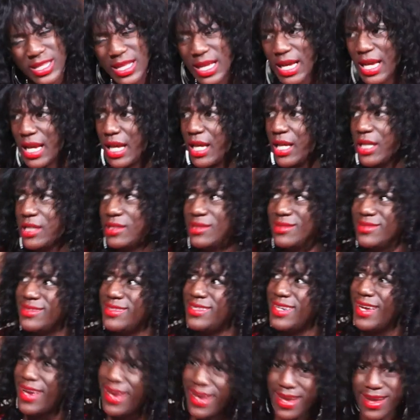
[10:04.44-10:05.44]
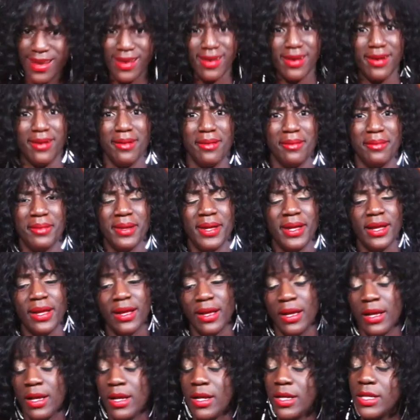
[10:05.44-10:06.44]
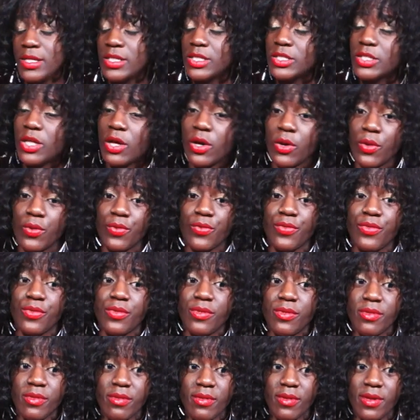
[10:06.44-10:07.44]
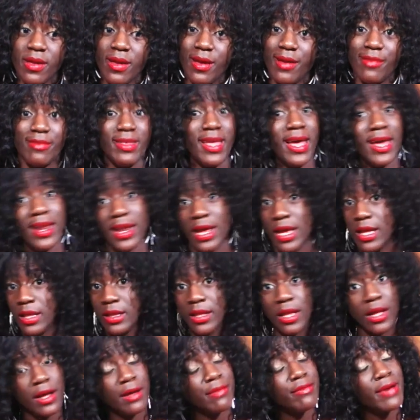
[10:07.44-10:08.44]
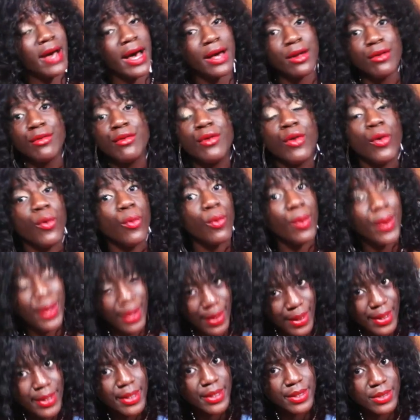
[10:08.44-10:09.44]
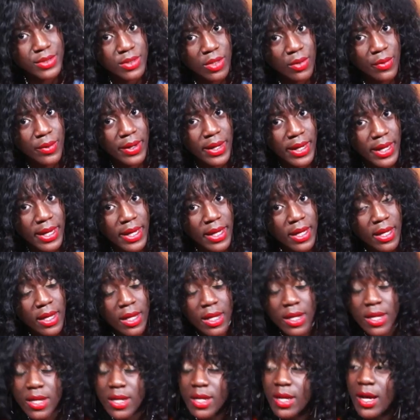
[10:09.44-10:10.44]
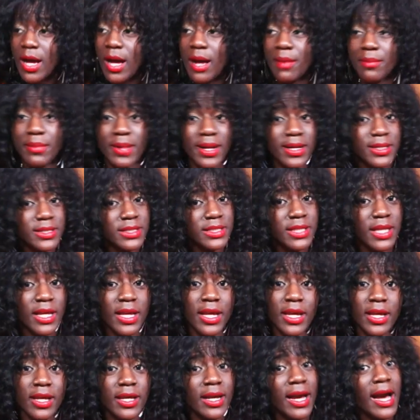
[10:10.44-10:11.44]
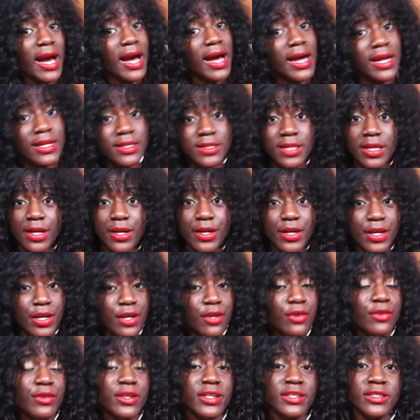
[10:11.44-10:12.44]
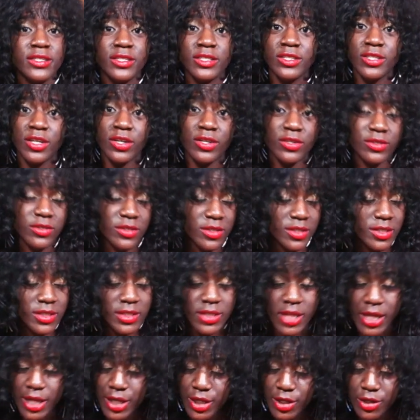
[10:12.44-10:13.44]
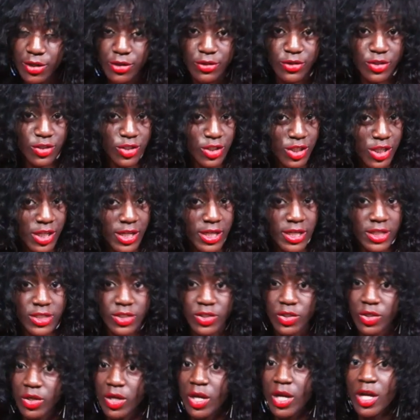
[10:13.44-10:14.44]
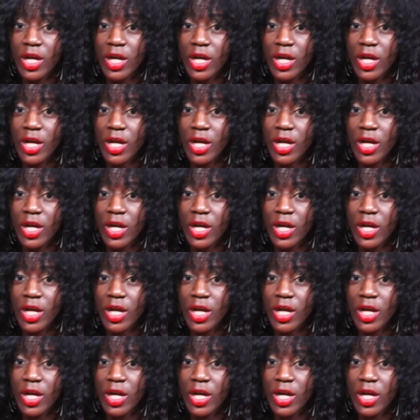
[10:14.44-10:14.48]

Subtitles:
like damn. So if that ain't love, I don't know what is, okay? I'm not saying guys out here you need to start telling your chicks or